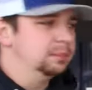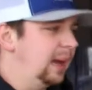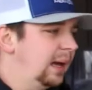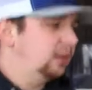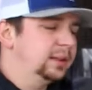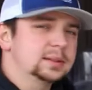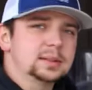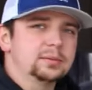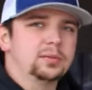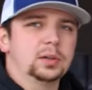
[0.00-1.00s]
batteries
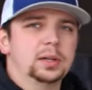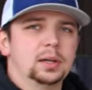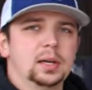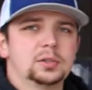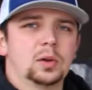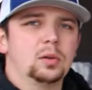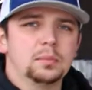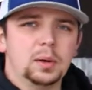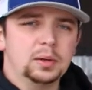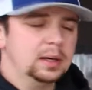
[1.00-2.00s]
for your trolling
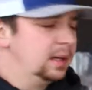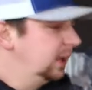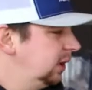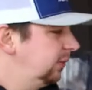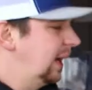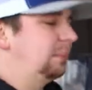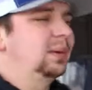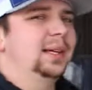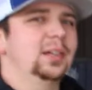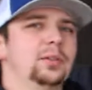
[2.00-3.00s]
motor. You've got
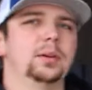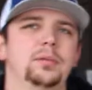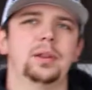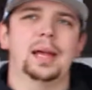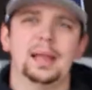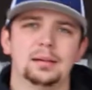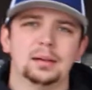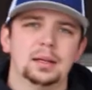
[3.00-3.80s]
plenty of room for that.